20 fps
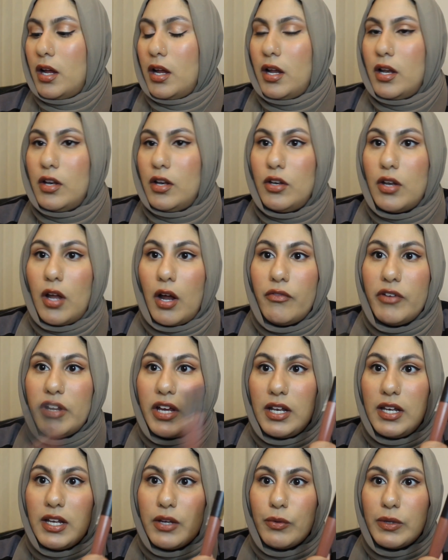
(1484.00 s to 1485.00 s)

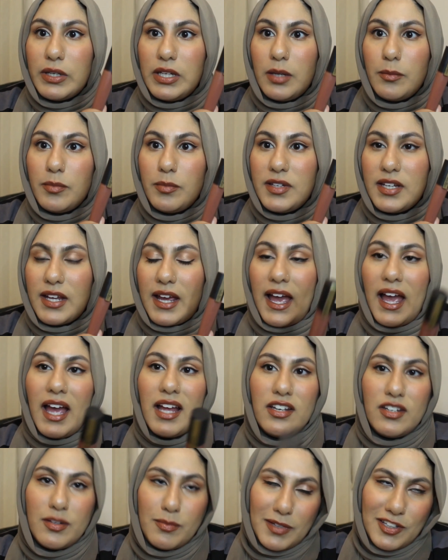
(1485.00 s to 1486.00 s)
L'Oreal liquid lipstick. I
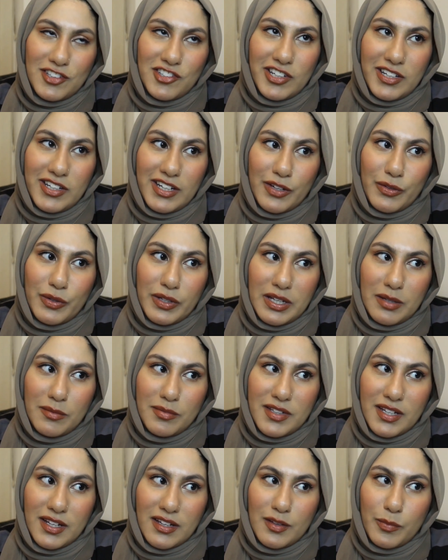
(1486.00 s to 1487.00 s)
had to mention liquid
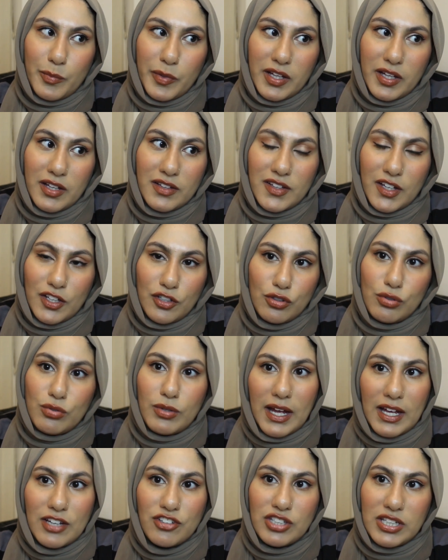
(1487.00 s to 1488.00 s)
lipsticks because I do
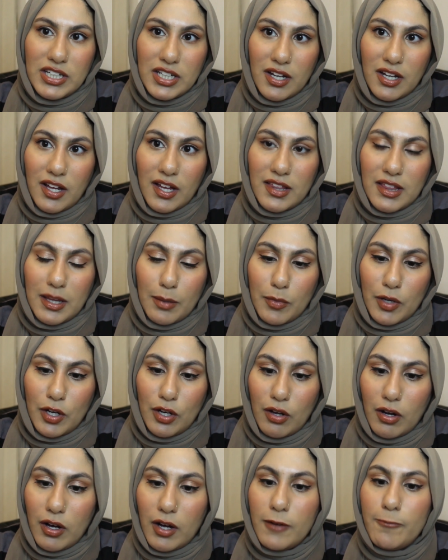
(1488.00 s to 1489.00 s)
actually like them a
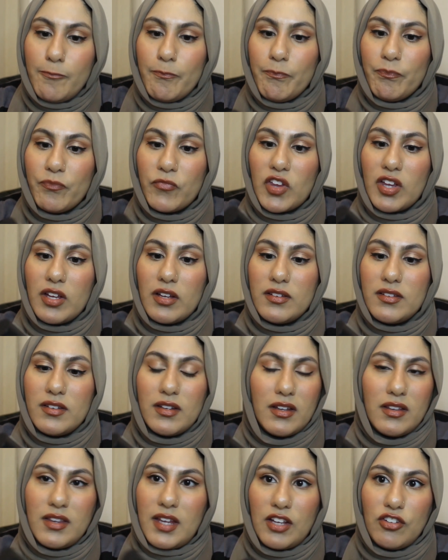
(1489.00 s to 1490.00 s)
lot. because
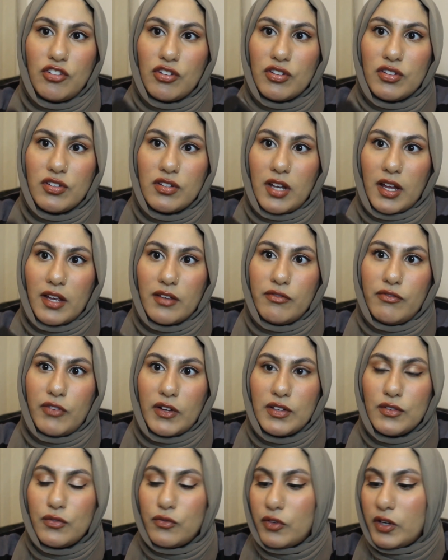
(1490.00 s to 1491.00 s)
they're just like
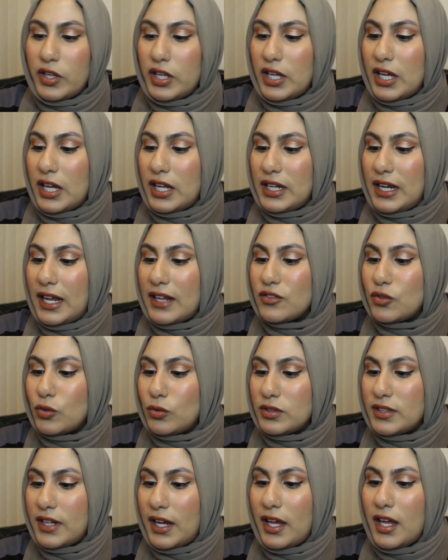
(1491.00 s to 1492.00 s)
fuss free and last all
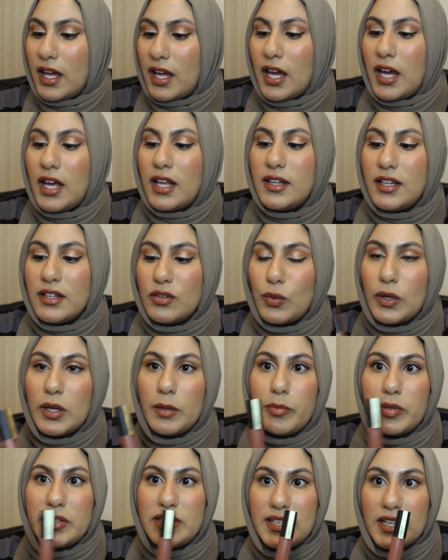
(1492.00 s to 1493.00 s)
day. This one in
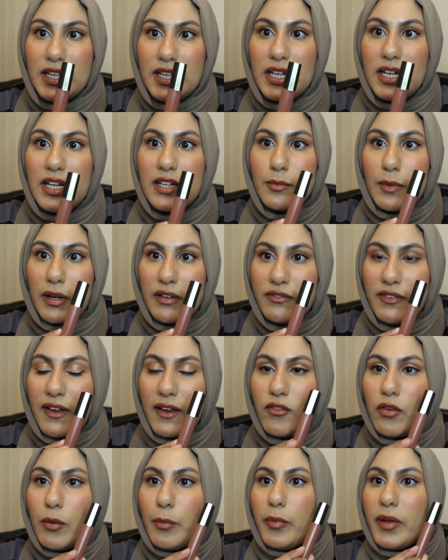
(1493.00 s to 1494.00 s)
particular is my
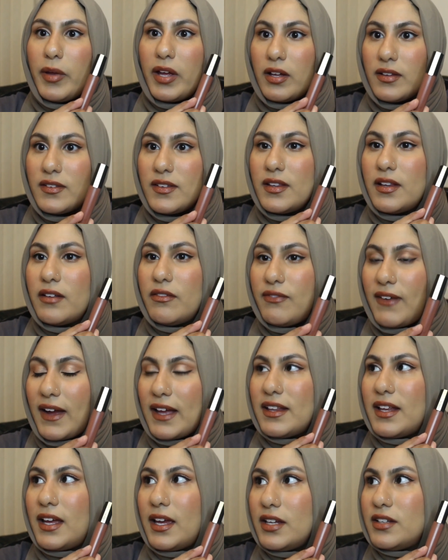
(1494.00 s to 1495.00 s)
favorite because of the fact
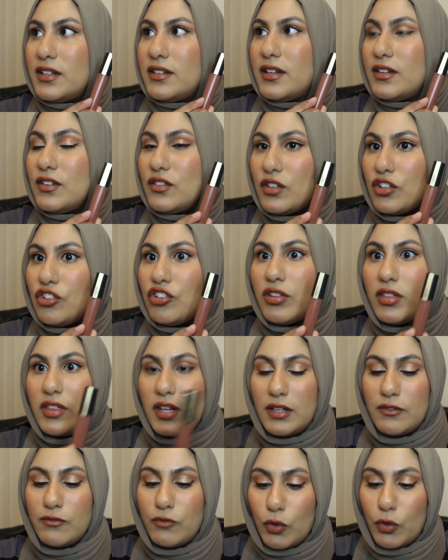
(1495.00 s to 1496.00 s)
that it is such a
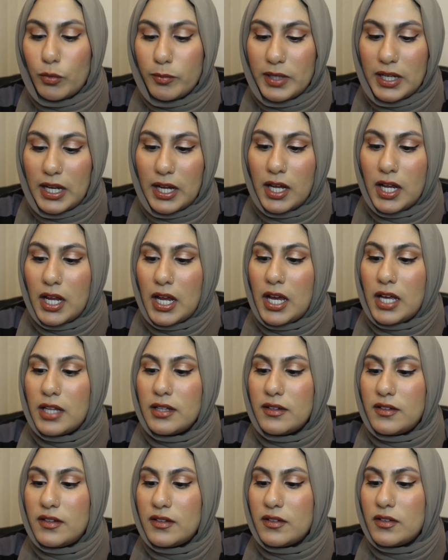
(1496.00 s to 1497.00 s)
thin formula.
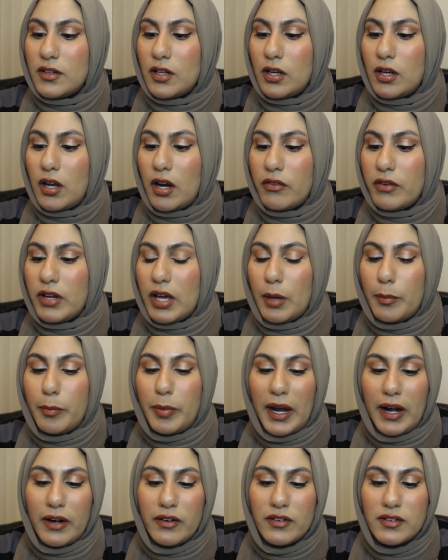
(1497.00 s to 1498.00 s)
This is the L'Oreal
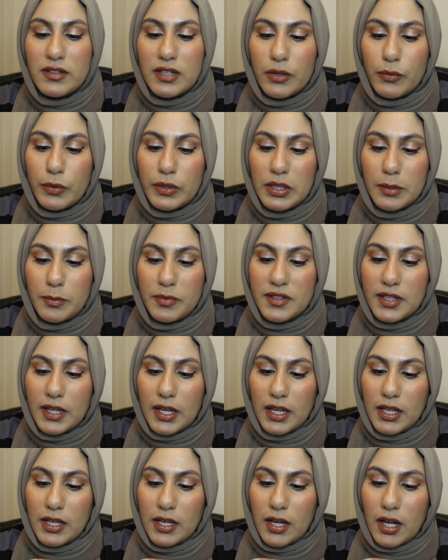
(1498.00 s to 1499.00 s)
Paris Liquid Lipstick
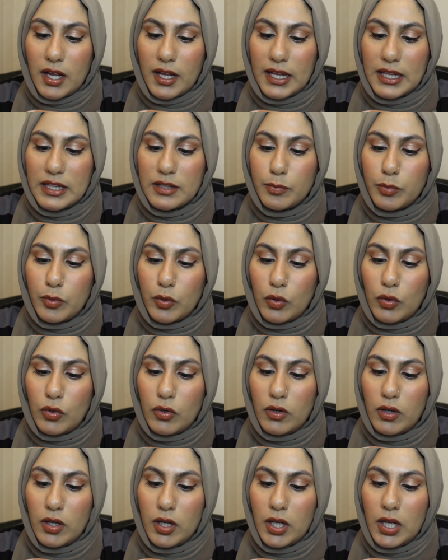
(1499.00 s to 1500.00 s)
in I
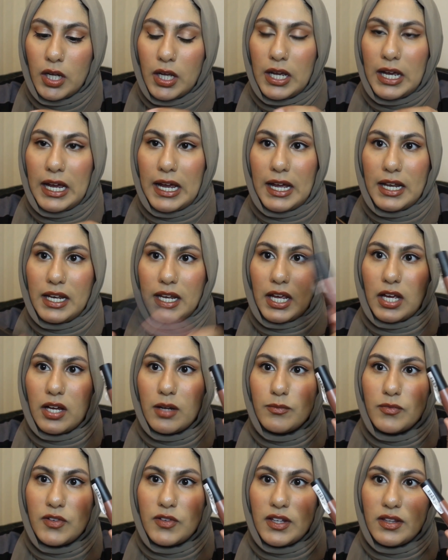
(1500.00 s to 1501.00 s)
Explore, and it
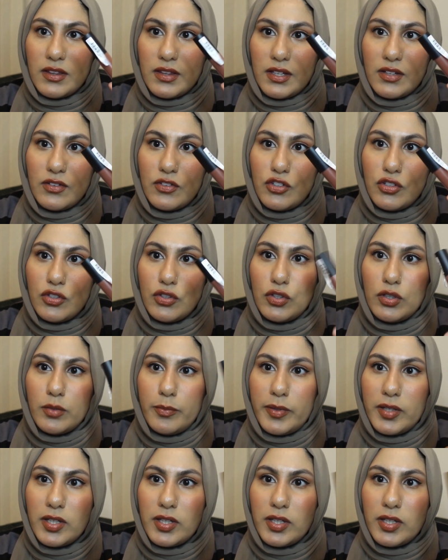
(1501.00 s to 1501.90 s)
comes in this tube